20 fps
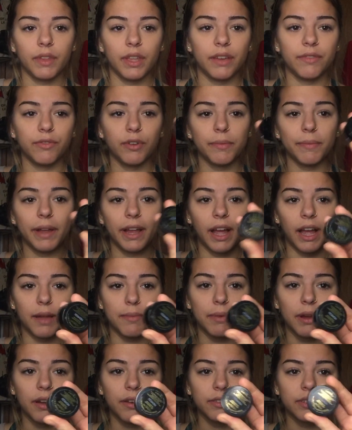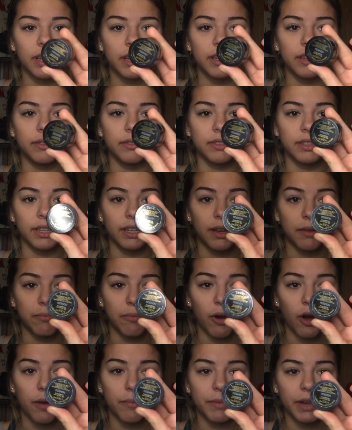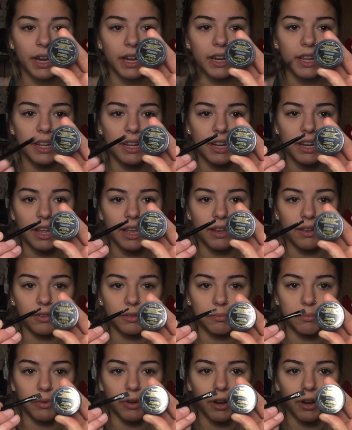And for my eyebrows, I use like a pomade and an angled